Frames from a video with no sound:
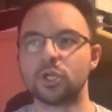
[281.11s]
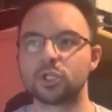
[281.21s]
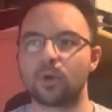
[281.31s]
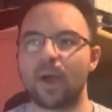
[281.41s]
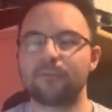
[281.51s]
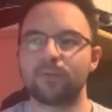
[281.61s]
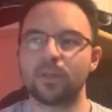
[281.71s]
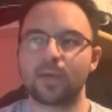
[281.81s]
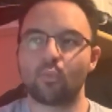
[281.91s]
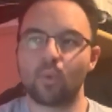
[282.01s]
So I
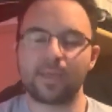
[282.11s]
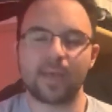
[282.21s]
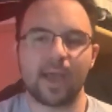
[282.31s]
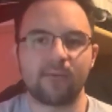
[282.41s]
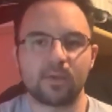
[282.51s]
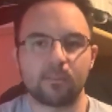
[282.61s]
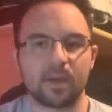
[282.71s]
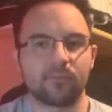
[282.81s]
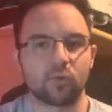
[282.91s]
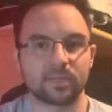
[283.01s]
feel like with having
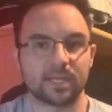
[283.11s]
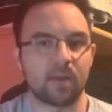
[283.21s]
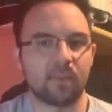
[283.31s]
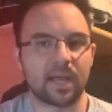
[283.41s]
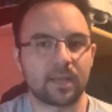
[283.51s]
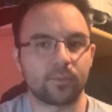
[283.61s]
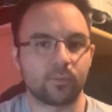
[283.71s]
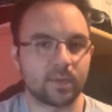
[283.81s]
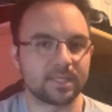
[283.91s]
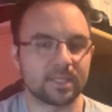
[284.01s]
Metaverse now back at
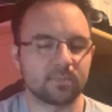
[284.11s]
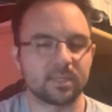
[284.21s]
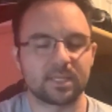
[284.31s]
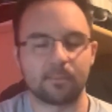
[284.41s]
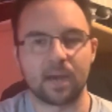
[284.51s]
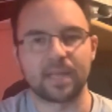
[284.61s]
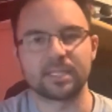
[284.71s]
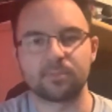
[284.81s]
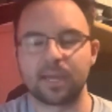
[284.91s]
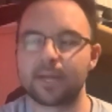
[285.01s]
3 since Mystic Mine
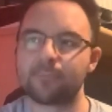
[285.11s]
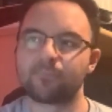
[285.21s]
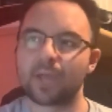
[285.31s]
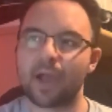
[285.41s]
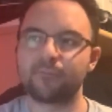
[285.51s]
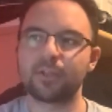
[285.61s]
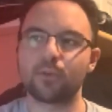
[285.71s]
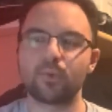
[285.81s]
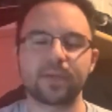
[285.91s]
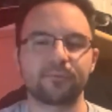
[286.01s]
is banned, I feel
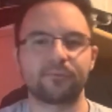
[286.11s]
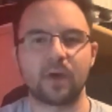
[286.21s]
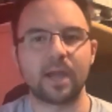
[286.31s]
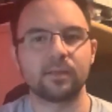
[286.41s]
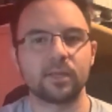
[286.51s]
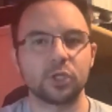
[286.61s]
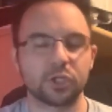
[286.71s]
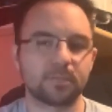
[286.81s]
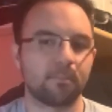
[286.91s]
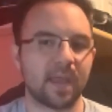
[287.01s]
like we can finally
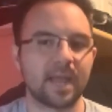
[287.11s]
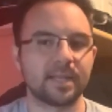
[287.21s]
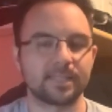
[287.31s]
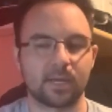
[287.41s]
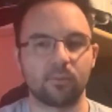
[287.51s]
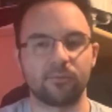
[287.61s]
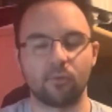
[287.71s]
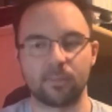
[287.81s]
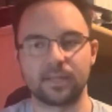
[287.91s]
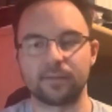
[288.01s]
just ban
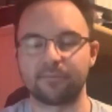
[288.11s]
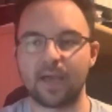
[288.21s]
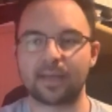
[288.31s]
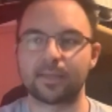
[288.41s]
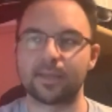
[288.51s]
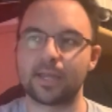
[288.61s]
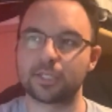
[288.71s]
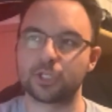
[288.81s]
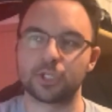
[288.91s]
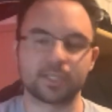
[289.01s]
Terraforming. The fact that
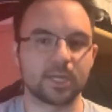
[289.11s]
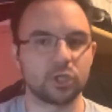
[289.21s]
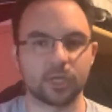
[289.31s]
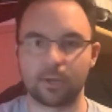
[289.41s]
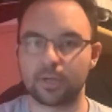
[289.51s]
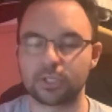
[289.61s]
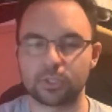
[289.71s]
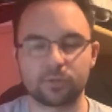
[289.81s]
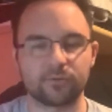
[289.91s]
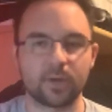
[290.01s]
it's just a generic
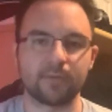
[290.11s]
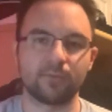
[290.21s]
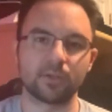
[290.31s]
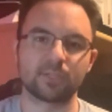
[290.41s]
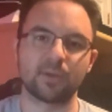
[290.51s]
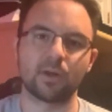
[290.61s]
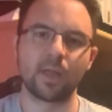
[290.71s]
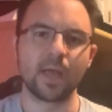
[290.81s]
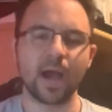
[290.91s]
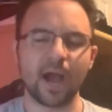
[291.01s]
search for any field
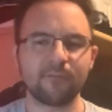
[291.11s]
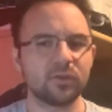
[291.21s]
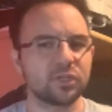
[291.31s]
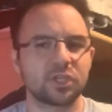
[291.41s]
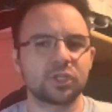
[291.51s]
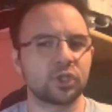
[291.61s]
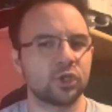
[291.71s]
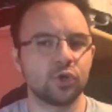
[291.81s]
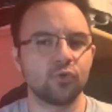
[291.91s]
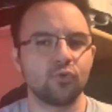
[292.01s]
spell, I feel it's just
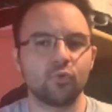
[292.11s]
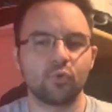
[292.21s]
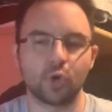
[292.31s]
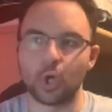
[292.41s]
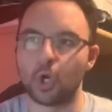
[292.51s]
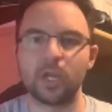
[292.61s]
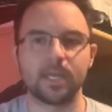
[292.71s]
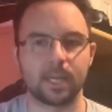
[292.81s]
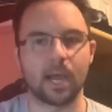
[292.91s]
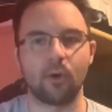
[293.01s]
too
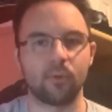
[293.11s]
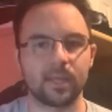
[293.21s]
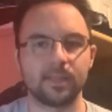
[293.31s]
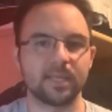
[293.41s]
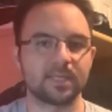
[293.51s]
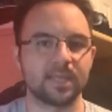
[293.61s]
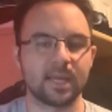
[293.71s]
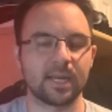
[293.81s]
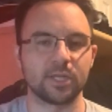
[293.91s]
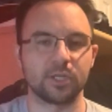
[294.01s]
good now in this
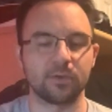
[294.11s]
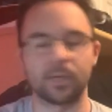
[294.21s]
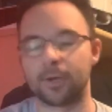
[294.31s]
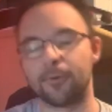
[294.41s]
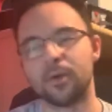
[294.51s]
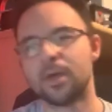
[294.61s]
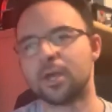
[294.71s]
day and age of Yu-Gi-Oh!